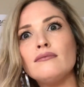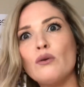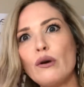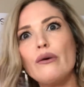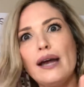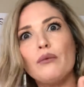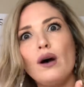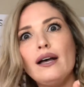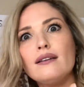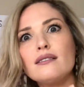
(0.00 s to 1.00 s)
We read it
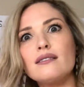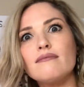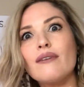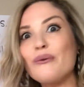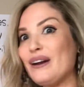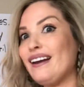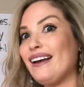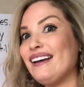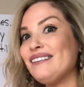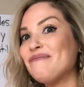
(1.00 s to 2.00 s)
once, read
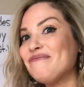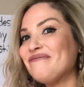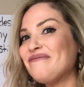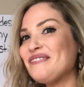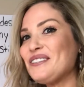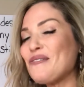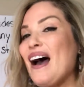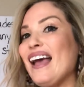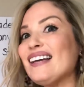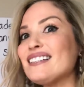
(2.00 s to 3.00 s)
it
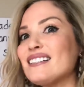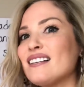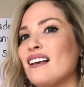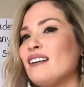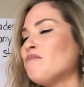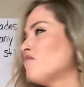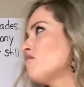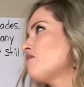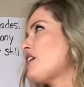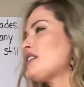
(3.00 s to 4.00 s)
twice.
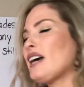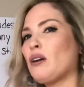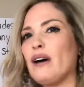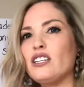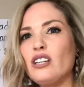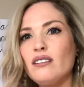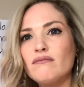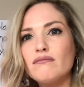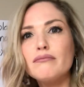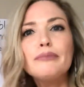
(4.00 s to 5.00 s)
First, I got a question.
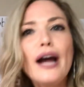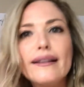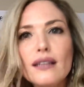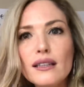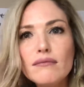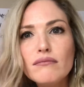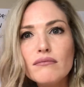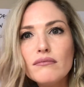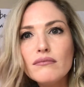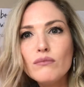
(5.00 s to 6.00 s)
Bradley,
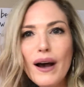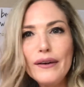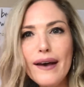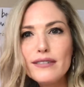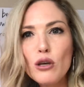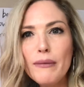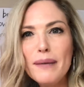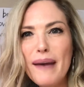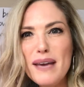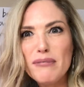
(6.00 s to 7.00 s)
why do you have so many
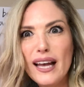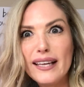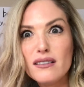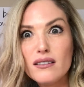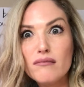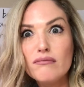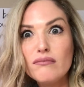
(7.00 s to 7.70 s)
Beyblades?